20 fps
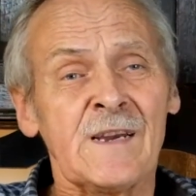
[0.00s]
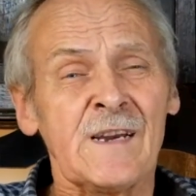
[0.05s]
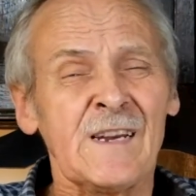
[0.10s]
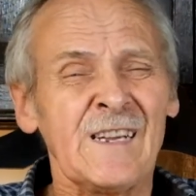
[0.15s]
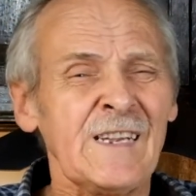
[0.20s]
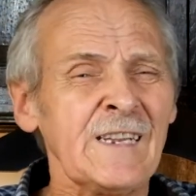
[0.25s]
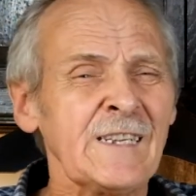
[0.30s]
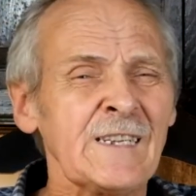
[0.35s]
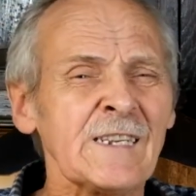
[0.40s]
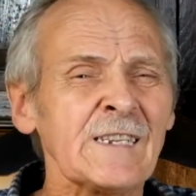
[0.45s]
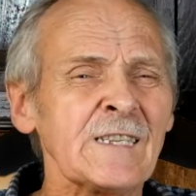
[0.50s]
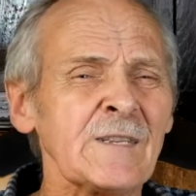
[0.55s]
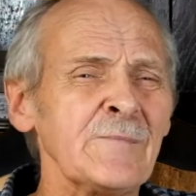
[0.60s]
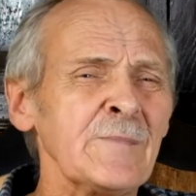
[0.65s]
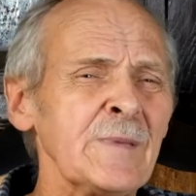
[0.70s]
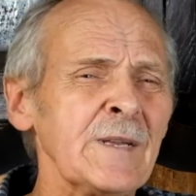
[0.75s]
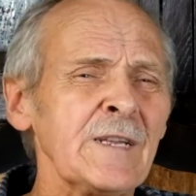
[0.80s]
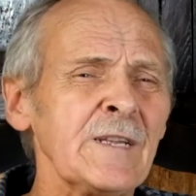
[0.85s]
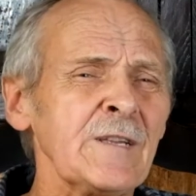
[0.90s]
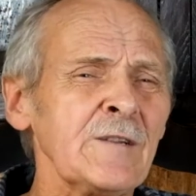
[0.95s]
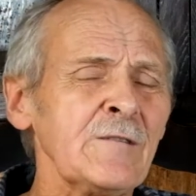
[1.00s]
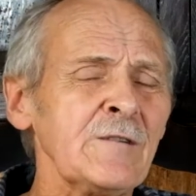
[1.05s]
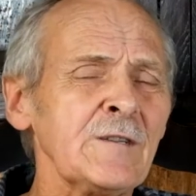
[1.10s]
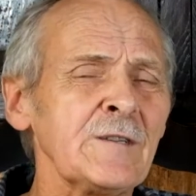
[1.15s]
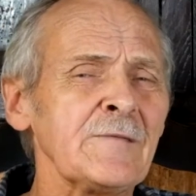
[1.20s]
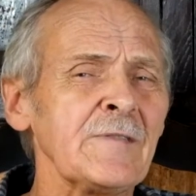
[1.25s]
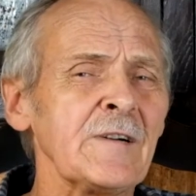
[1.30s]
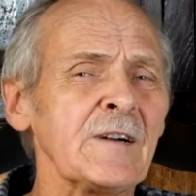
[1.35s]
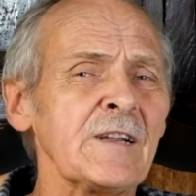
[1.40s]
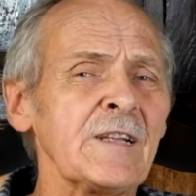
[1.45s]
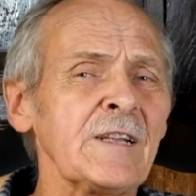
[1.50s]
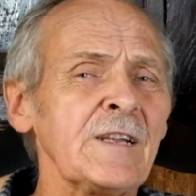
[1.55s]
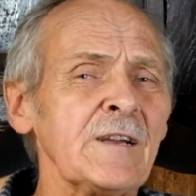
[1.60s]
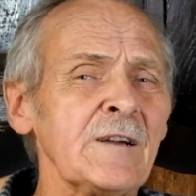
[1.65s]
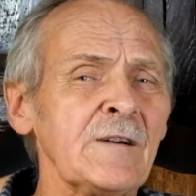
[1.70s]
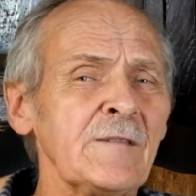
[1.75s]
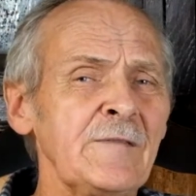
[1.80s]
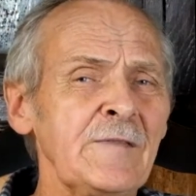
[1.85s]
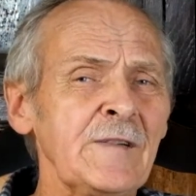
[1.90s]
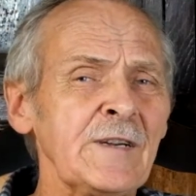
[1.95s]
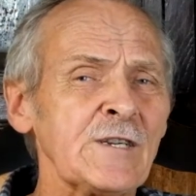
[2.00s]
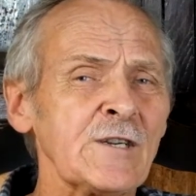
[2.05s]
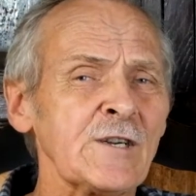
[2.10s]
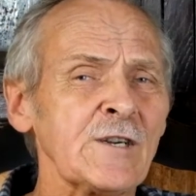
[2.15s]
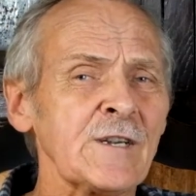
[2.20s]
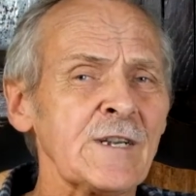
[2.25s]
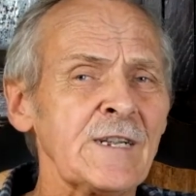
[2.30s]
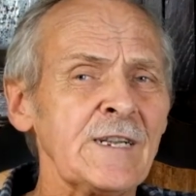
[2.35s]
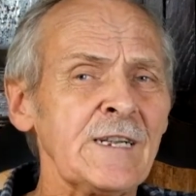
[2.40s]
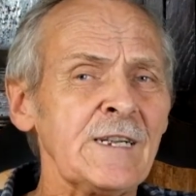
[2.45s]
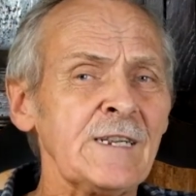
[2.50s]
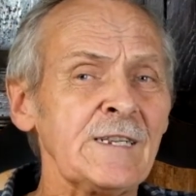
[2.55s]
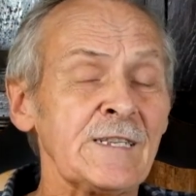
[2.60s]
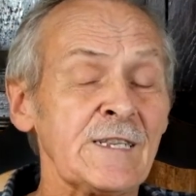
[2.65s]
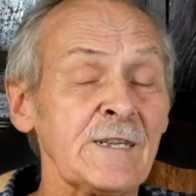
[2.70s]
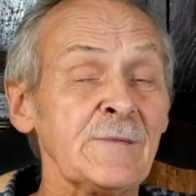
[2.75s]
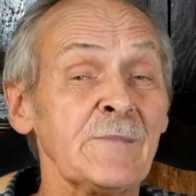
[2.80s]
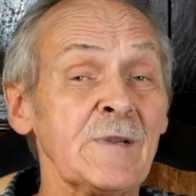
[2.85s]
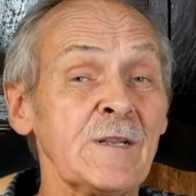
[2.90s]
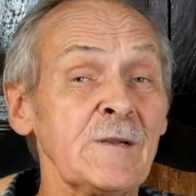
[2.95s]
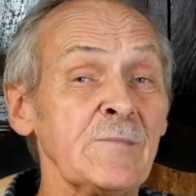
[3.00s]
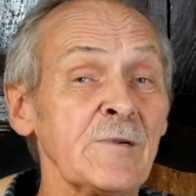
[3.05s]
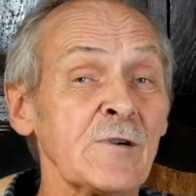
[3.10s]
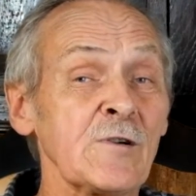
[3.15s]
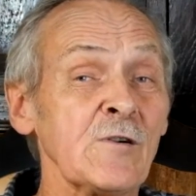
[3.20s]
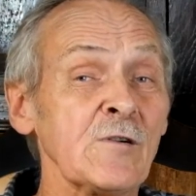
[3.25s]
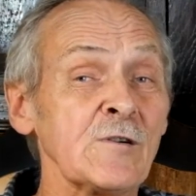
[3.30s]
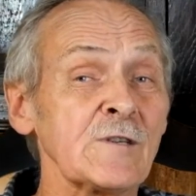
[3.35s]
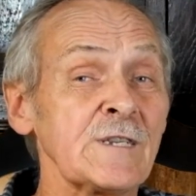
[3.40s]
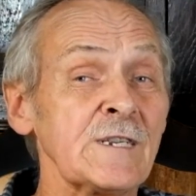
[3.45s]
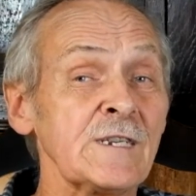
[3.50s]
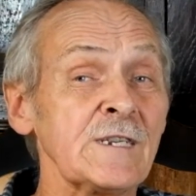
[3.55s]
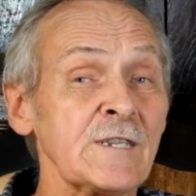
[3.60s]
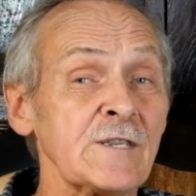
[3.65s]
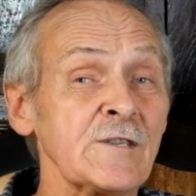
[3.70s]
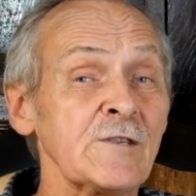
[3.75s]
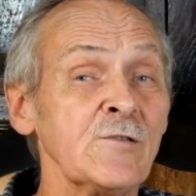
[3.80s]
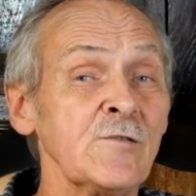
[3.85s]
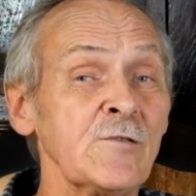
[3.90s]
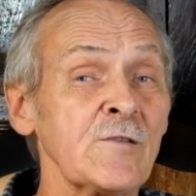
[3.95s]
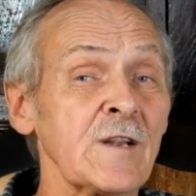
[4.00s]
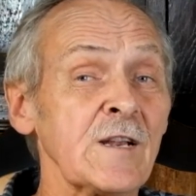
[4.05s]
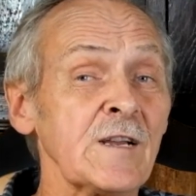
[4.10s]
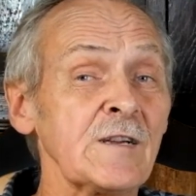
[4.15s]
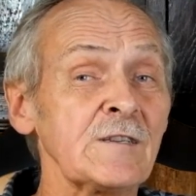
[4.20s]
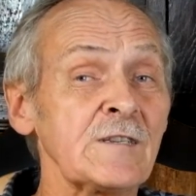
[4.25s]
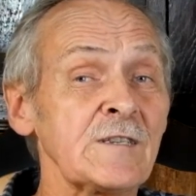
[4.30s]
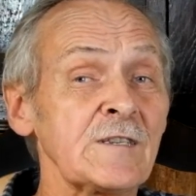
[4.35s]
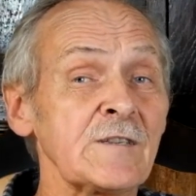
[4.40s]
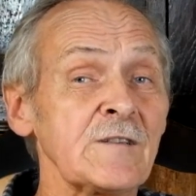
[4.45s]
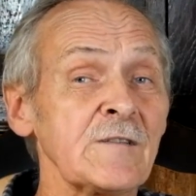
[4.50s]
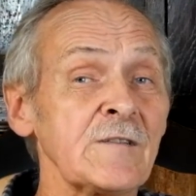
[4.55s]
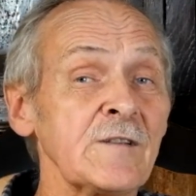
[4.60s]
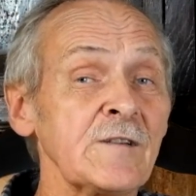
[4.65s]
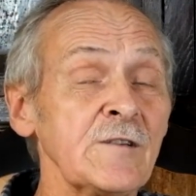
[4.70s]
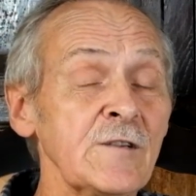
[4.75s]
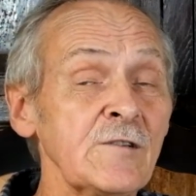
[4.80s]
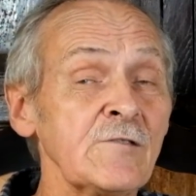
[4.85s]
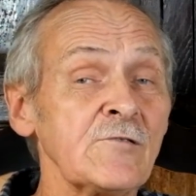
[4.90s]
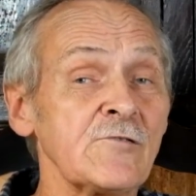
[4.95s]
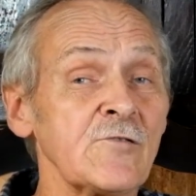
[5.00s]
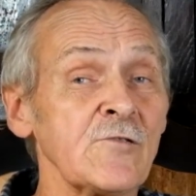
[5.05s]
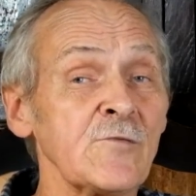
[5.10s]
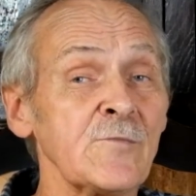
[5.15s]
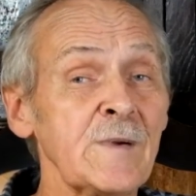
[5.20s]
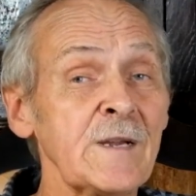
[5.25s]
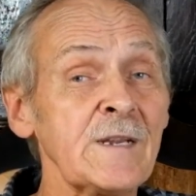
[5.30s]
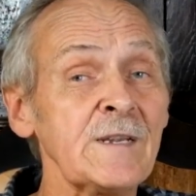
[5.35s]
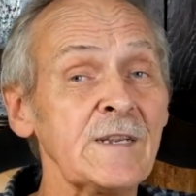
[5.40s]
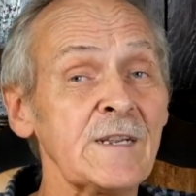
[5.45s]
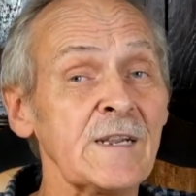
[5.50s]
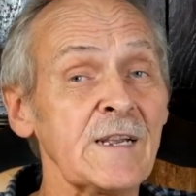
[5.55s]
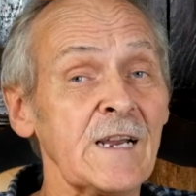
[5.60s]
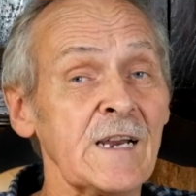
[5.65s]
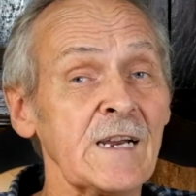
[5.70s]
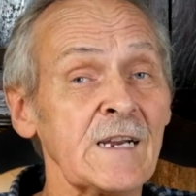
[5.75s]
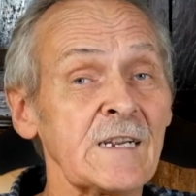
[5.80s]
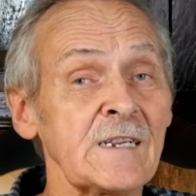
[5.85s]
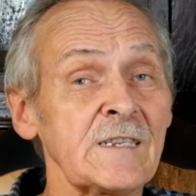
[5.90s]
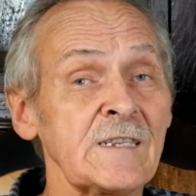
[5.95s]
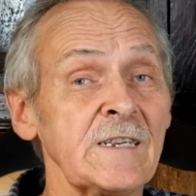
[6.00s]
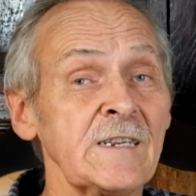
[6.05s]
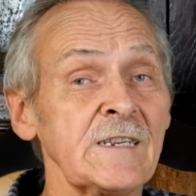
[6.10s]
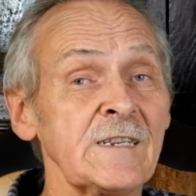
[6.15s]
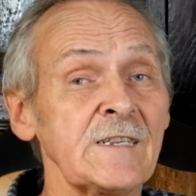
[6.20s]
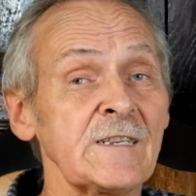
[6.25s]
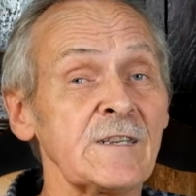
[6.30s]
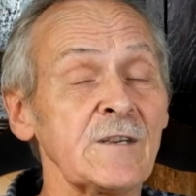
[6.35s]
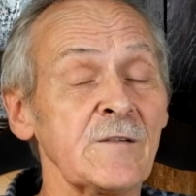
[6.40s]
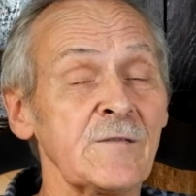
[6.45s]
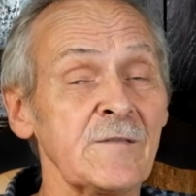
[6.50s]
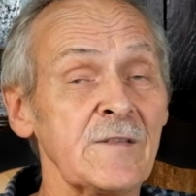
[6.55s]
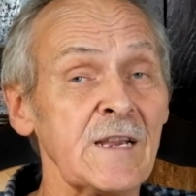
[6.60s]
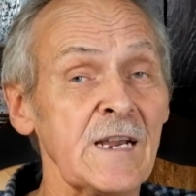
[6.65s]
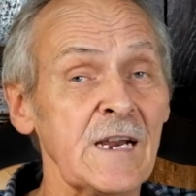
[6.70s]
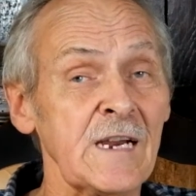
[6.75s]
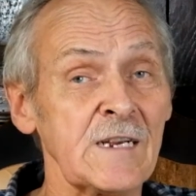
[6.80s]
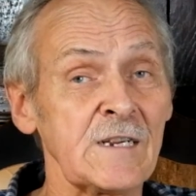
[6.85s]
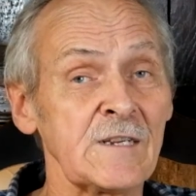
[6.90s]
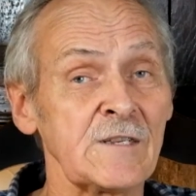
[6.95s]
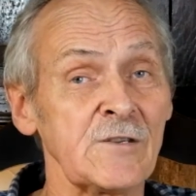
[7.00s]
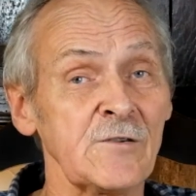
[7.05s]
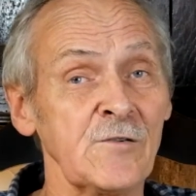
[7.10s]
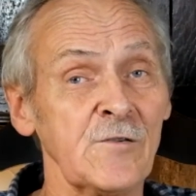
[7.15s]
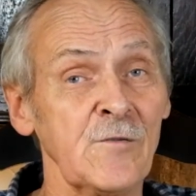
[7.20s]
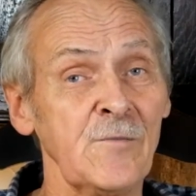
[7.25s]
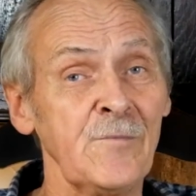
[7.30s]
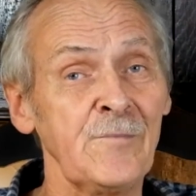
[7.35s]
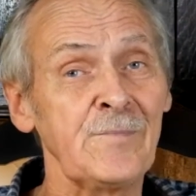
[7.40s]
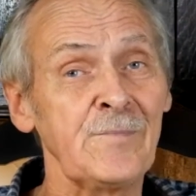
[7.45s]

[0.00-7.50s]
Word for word: it isn't being used very efficiently simply because it's too close to the neutral bending axis of the axle.